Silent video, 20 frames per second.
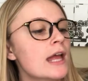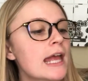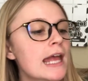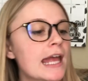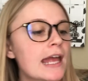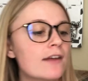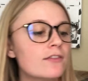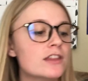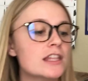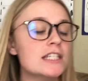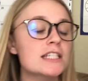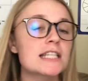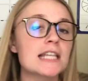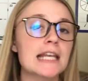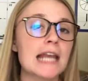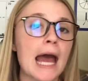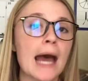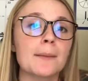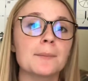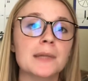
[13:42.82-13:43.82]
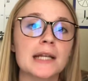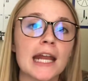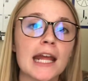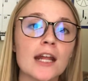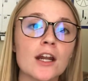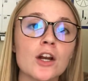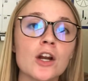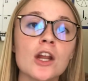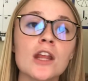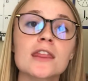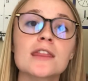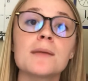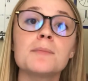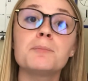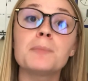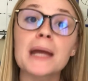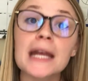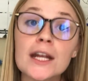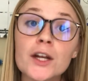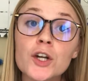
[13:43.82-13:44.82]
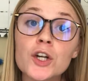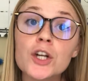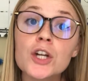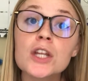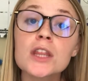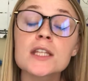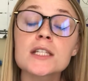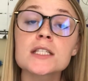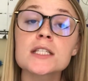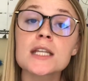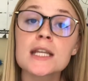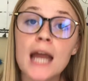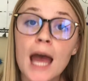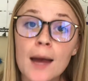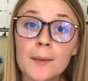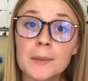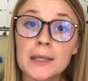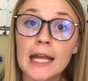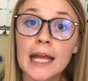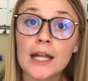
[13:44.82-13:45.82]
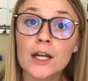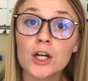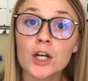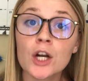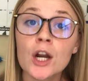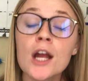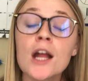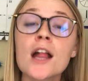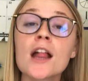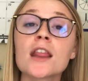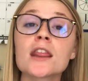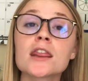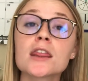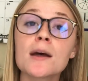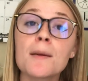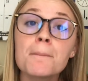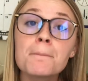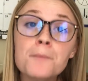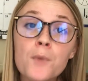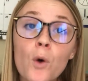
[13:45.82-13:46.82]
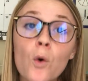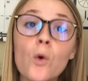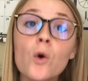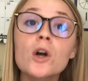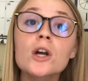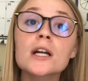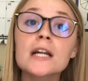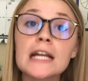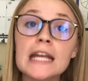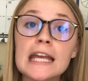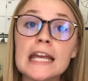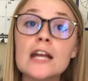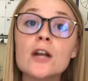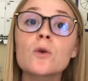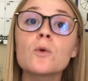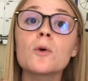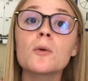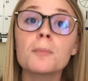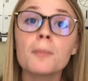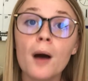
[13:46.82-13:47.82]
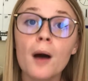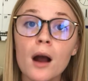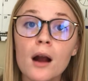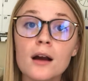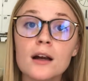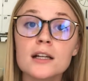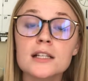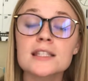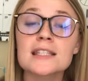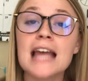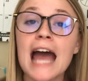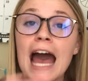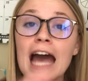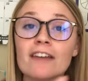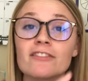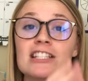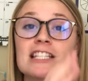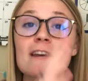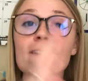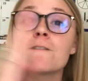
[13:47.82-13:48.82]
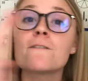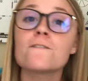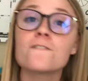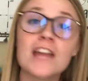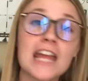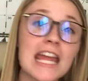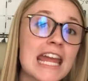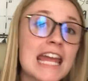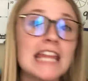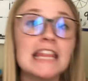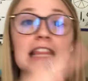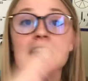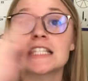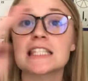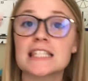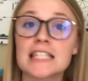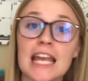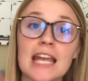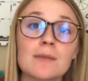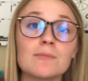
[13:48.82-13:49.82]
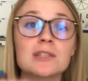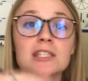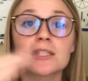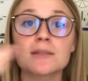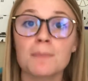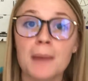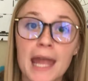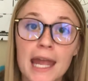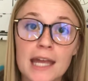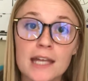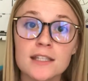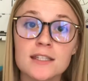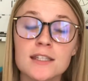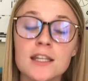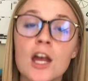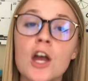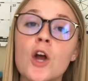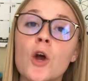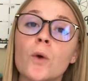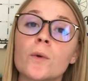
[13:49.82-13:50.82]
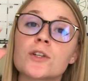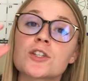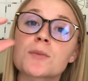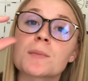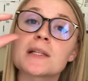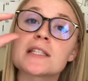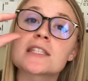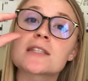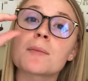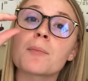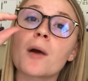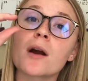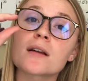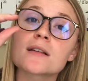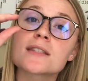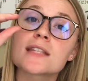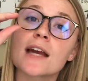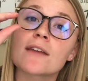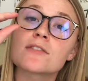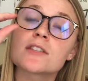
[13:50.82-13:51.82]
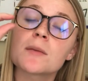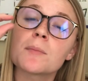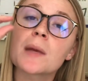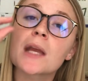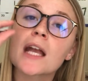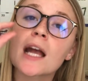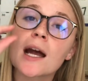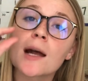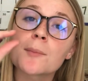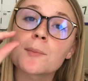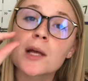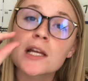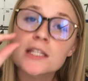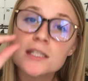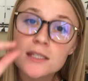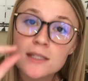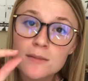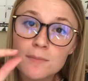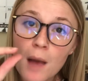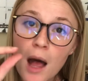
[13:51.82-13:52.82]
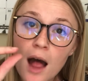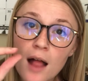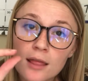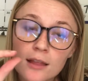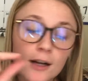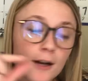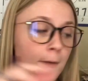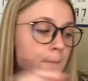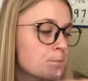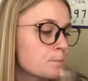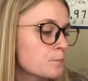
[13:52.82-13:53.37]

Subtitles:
if the denominator, the bigger the denominator, the more equal parts have to fit in the same space, which means the parts have to become smaller.